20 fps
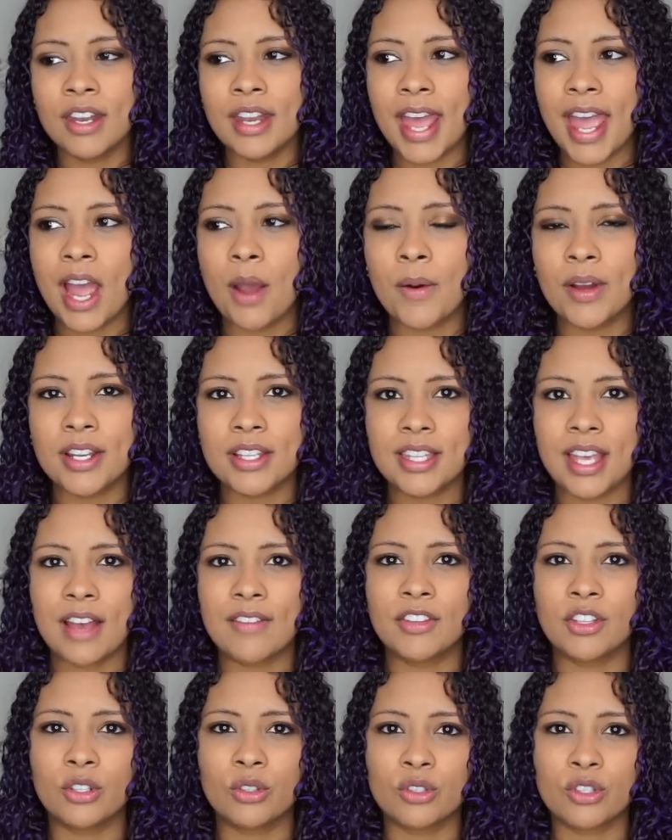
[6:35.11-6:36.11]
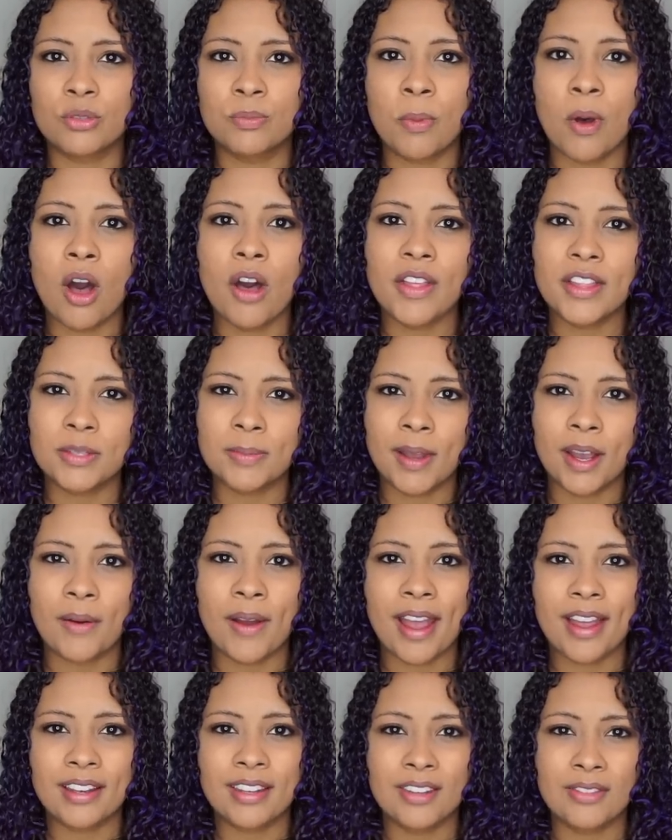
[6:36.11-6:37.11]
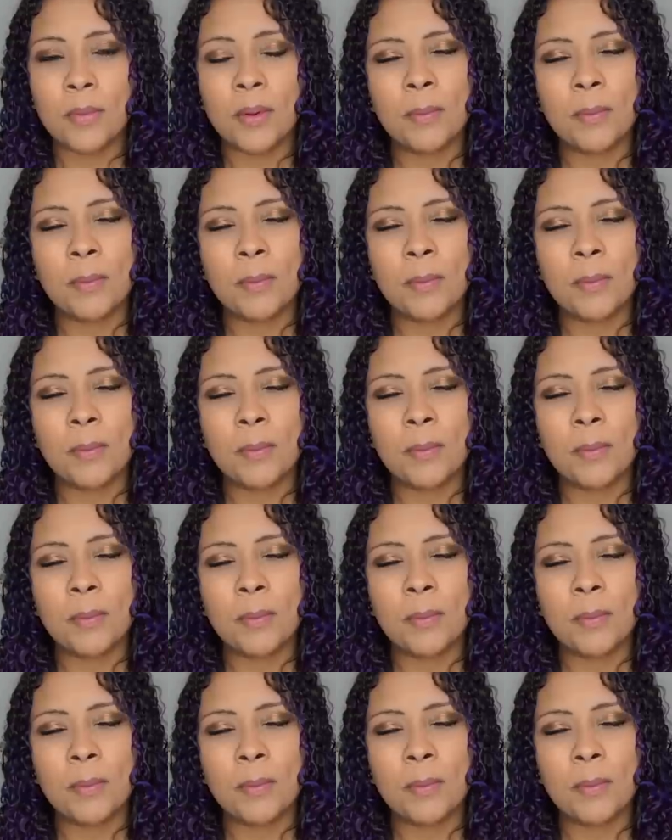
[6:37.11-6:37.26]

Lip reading: Now I just have a little spot that's bioactive,